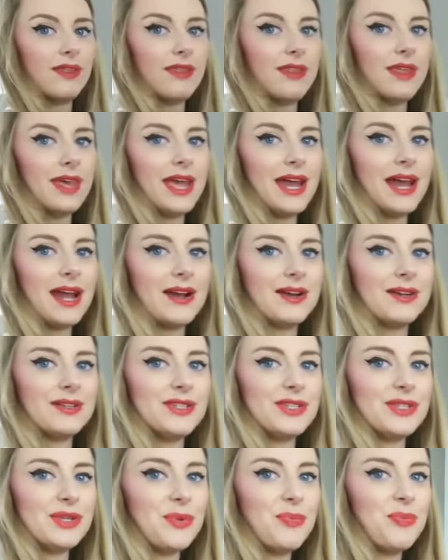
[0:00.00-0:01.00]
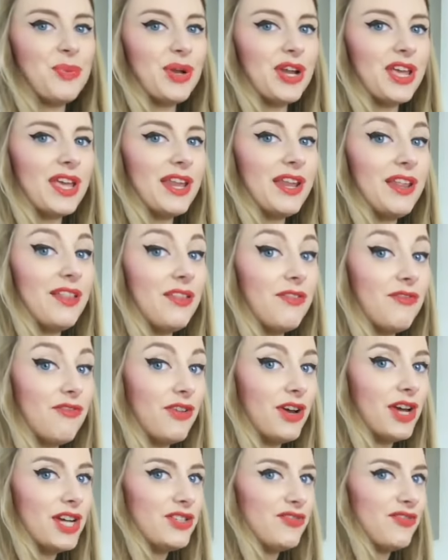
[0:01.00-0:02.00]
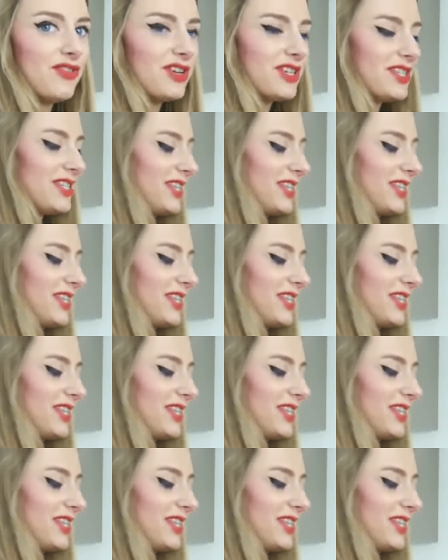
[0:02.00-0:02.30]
There, so putting it in the fridge for a